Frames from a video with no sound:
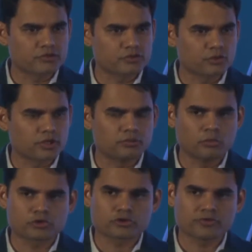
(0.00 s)
old, and
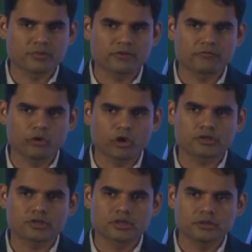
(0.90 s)
most of them have
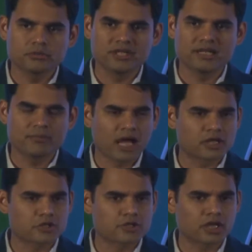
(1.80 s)
not been
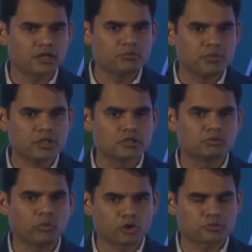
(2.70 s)
imagined and built
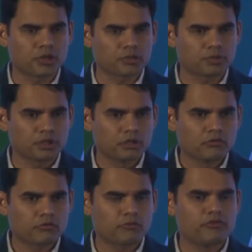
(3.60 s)
bottom up
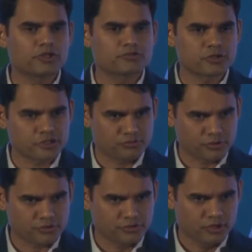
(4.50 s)
from first
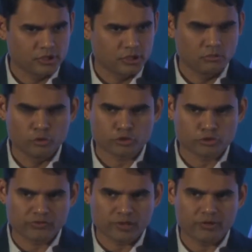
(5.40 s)
principles. Most
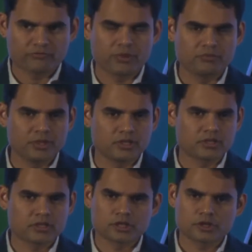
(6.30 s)
of them have been built
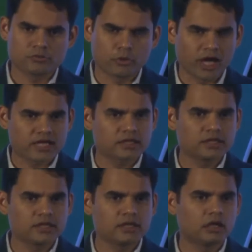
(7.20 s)

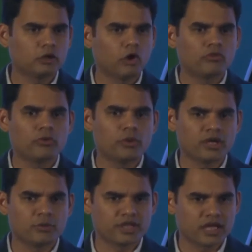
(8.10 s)
sporadically along the way
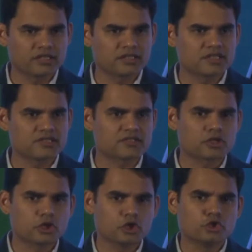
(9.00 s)
with entities
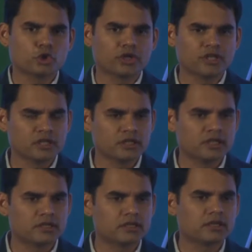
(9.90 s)
joining in
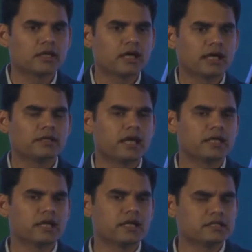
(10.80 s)

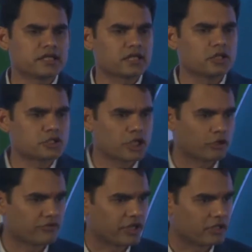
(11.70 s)
and taking a share
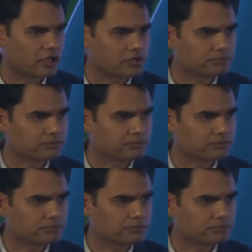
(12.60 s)
of their cut.